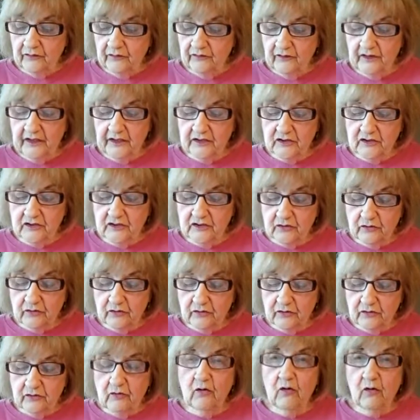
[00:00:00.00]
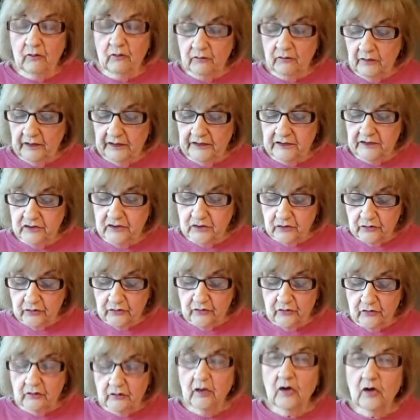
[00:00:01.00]
to the
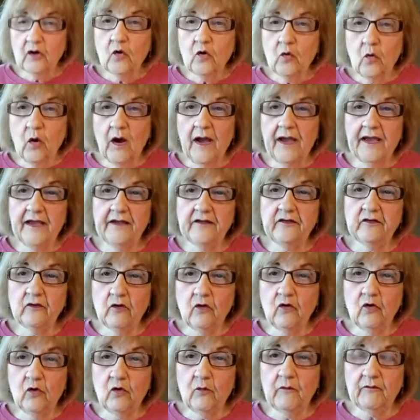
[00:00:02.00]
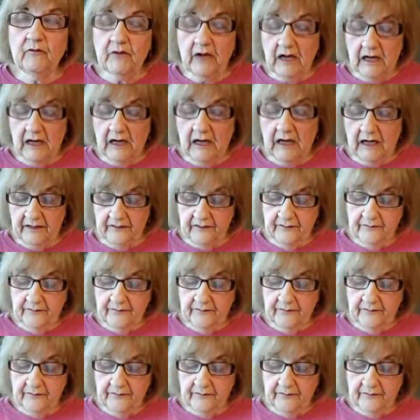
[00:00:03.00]
eternal quiet home of God.